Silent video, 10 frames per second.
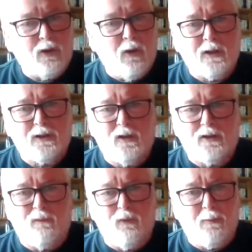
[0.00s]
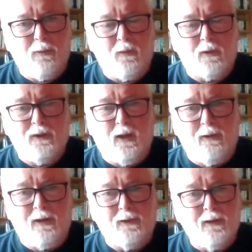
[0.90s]
all sorts of loopholes and all the
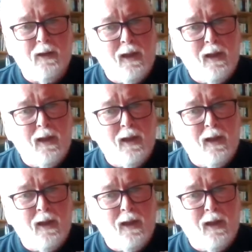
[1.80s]
rest.